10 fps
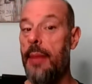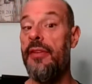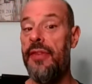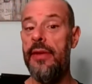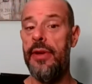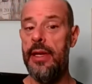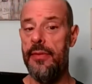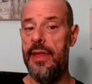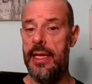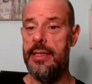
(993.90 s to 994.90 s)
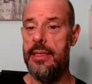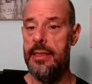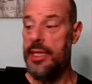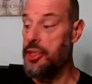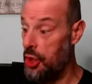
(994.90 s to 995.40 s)
not my favorite of these.
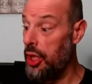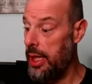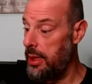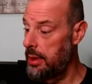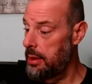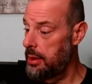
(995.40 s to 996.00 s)
It's good.